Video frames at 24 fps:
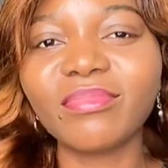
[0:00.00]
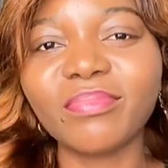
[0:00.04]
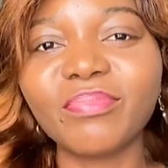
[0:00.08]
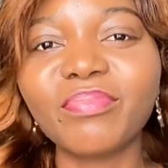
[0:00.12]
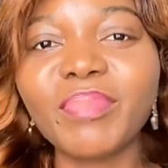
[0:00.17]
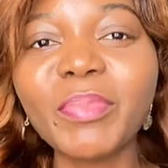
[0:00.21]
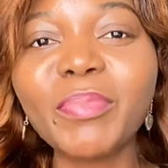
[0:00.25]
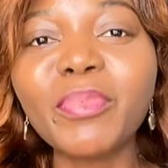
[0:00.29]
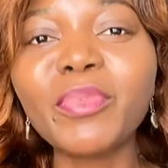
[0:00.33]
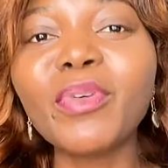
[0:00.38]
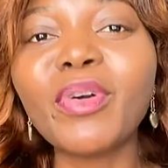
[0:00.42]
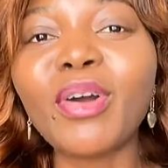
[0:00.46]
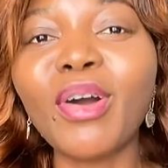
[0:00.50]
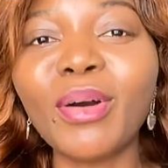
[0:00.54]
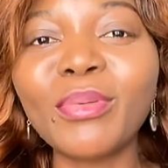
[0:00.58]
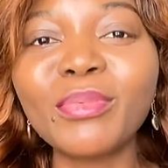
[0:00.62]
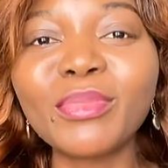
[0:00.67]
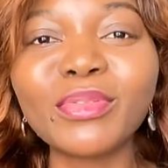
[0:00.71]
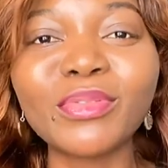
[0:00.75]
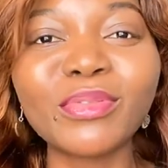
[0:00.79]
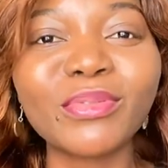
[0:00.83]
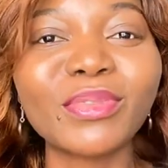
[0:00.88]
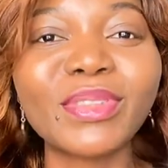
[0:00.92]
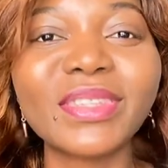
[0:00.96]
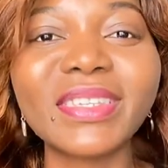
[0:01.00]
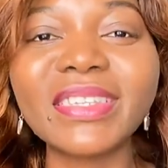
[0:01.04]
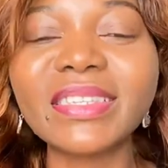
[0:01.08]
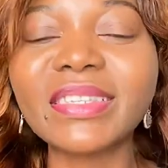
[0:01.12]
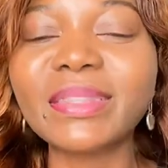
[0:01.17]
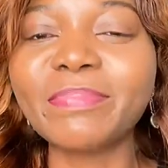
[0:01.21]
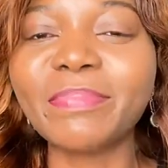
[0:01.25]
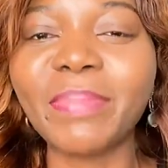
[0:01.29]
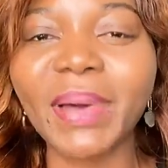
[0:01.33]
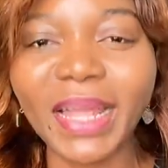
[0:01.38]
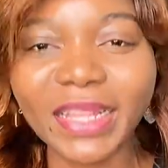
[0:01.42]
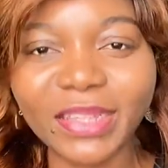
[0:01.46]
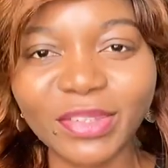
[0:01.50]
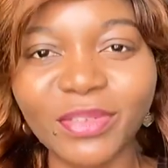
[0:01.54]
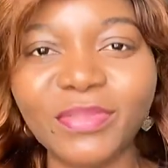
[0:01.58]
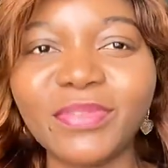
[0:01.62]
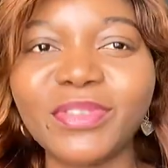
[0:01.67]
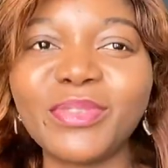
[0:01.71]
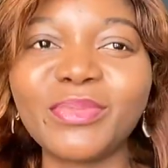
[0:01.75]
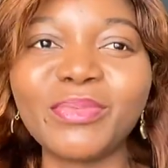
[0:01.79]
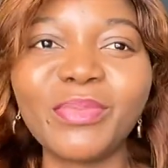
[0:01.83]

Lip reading: people come to this part of the